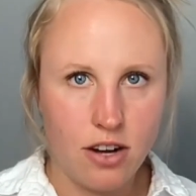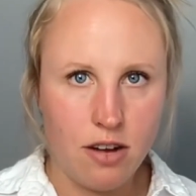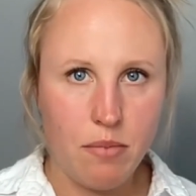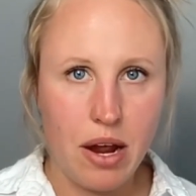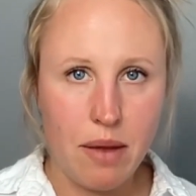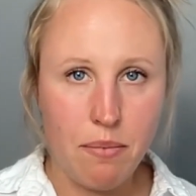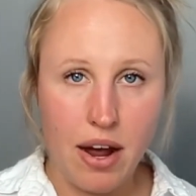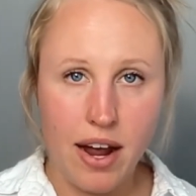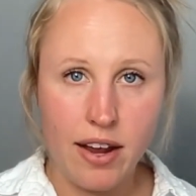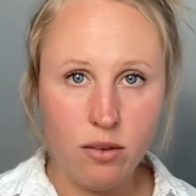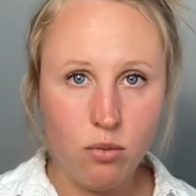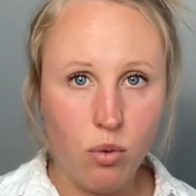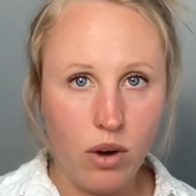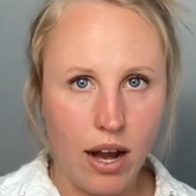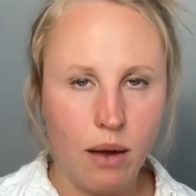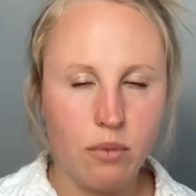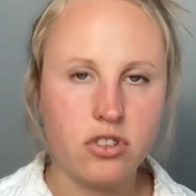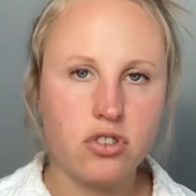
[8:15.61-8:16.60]
in my mind
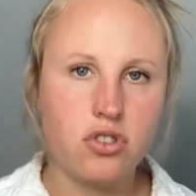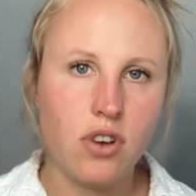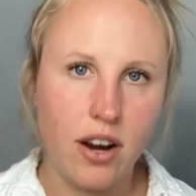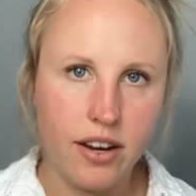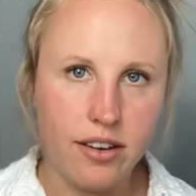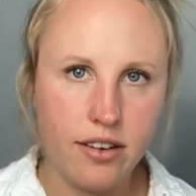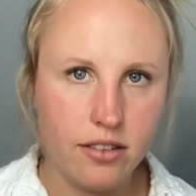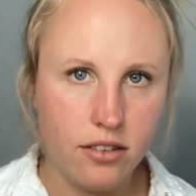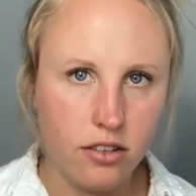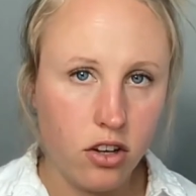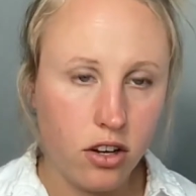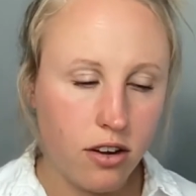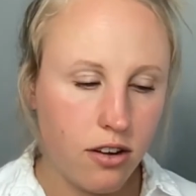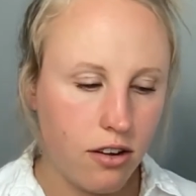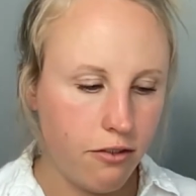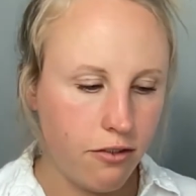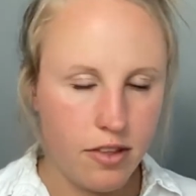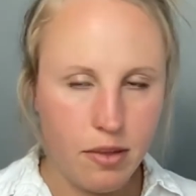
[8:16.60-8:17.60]
when I was trying to
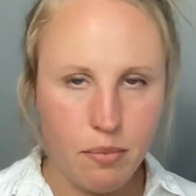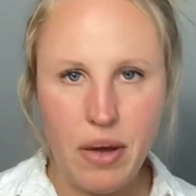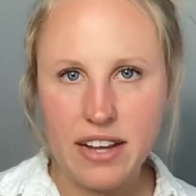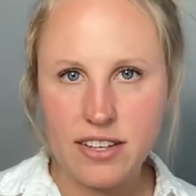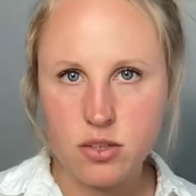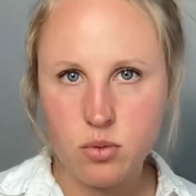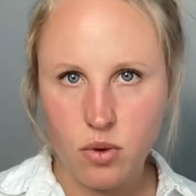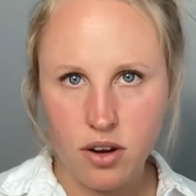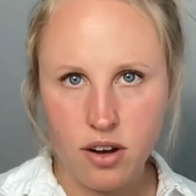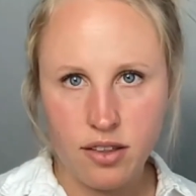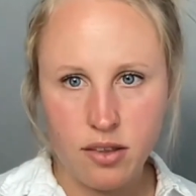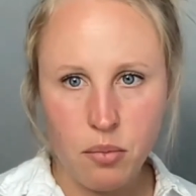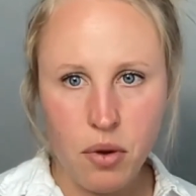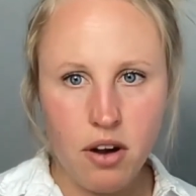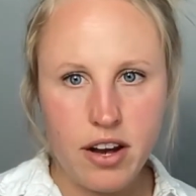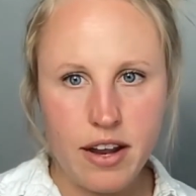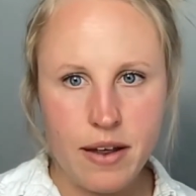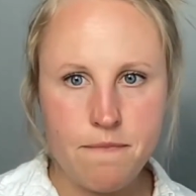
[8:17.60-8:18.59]
look for the best one on the
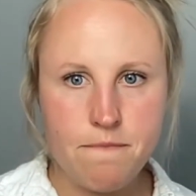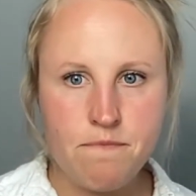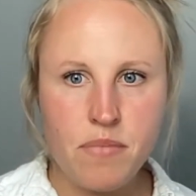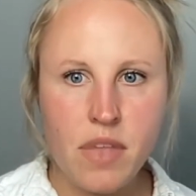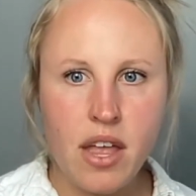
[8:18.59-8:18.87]
market.